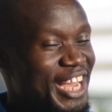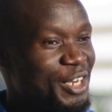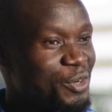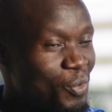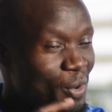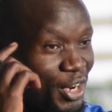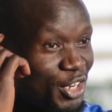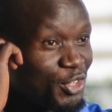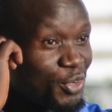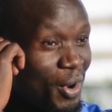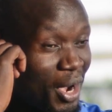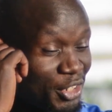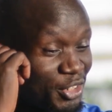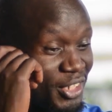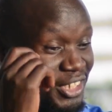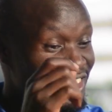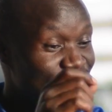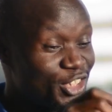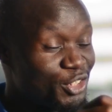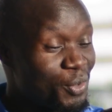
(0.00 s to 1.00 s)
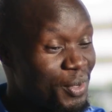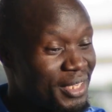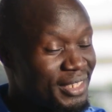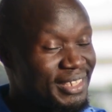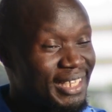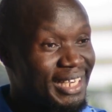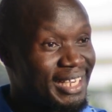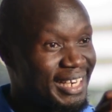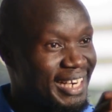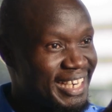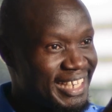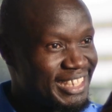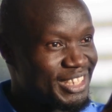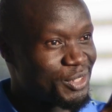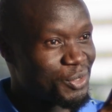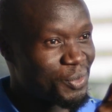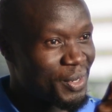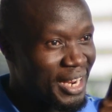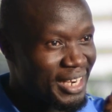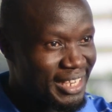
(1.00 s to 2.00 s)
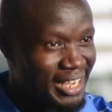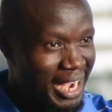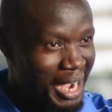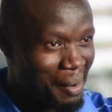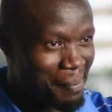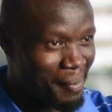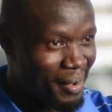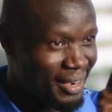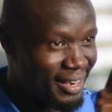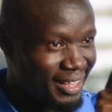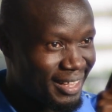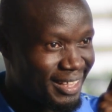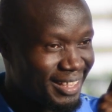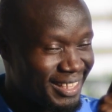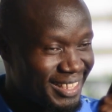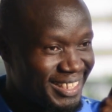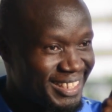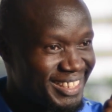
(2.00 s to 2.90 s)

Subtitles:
And when you're actually doing the credits, unaandikanga pale,